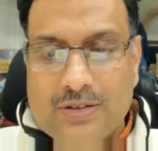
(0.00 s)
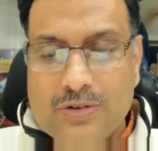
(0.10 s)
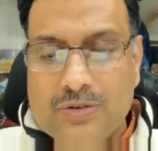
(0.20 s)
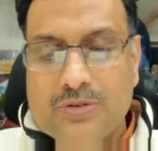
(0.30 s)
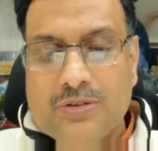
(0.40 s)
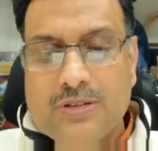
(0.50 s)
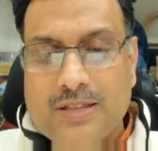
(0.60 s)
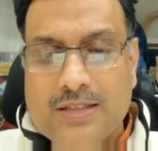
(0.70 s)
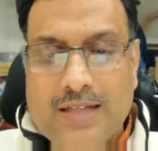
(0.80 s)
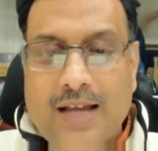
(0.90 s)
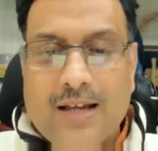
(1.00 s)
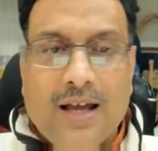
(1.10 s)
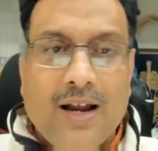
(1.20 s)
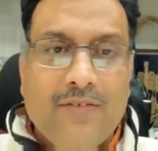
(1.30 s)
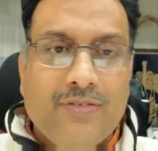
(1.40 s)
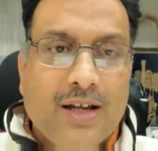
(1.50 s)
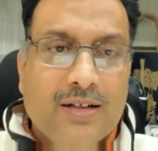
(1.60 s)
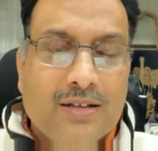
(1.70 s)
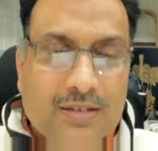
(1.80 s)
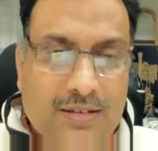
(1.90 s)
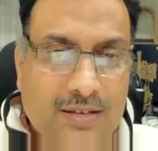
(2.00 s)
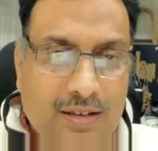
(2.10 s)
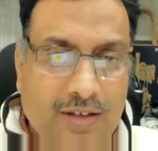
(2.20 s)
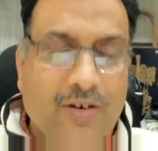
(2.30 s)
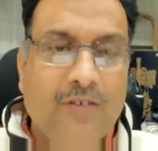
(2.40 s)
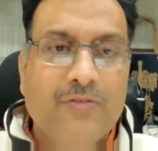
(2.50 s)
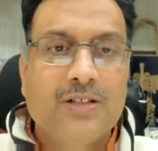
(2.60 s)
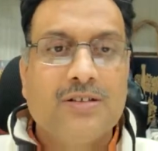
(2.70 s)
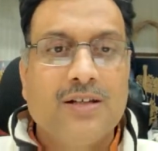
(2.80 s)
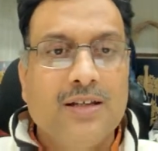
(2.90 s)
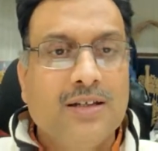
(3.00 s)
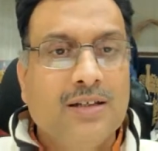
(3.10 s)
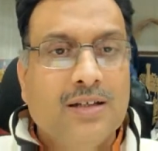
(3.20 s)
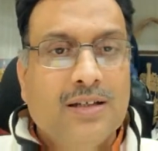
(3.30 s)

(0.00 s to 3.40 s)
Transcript: To take care of that, obviously,